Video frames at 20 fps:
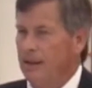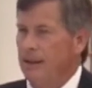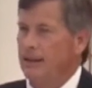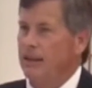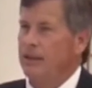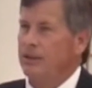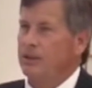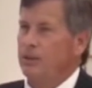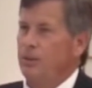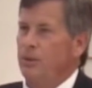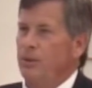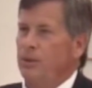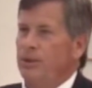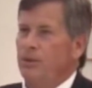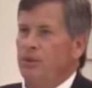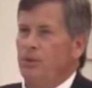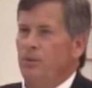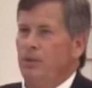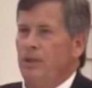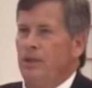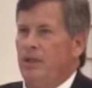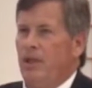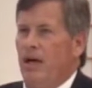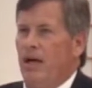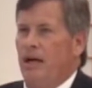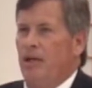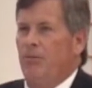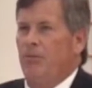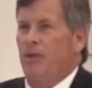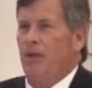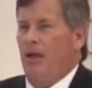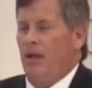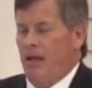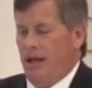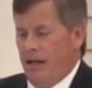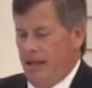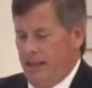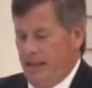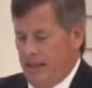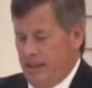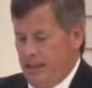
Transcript: This ordinance would not apply